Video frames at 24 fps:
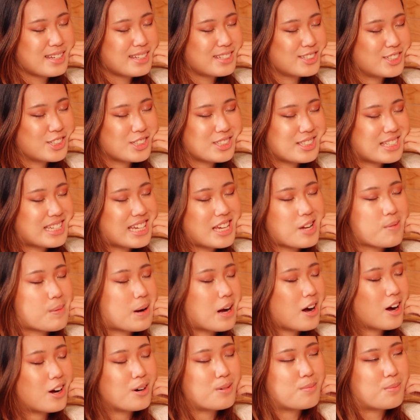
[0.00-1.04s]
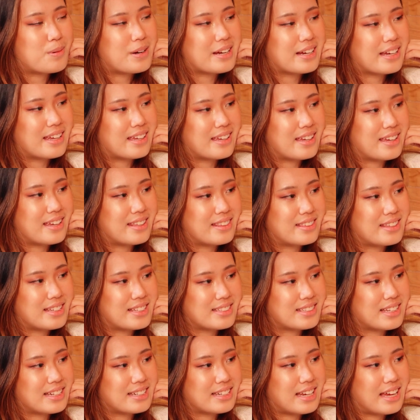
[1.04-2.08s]
just singing about heartbreak and
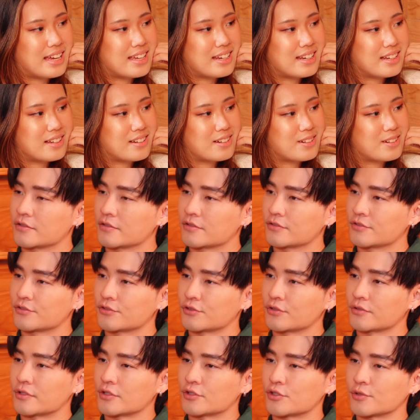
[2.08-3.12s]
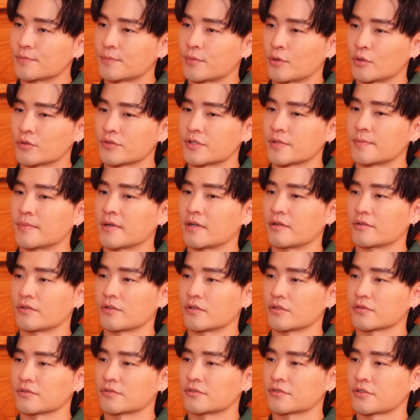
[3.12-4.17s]
things like that. So did you post about
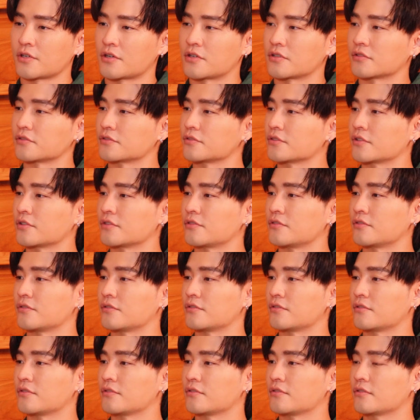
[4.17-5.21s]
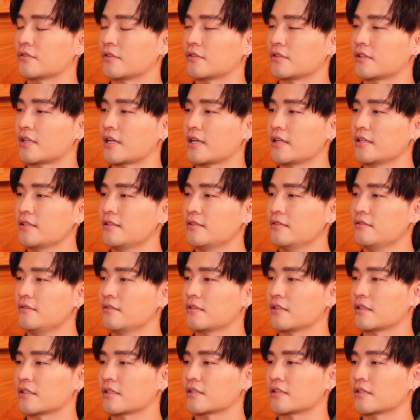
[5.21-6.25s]
your songs online,
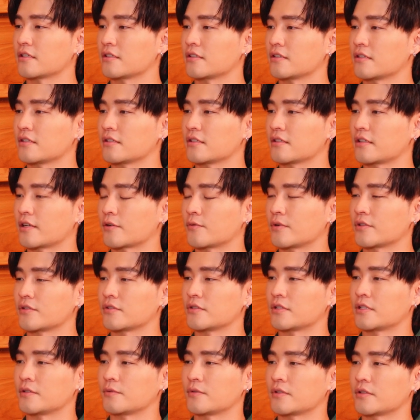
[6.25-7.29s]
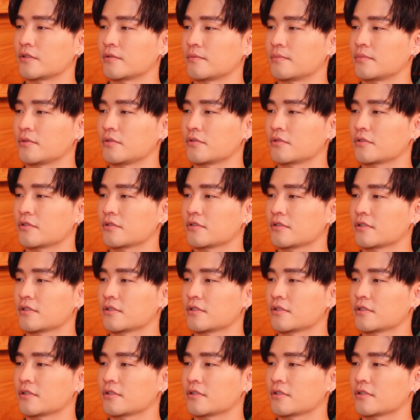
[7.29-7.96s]
like what you did with your book?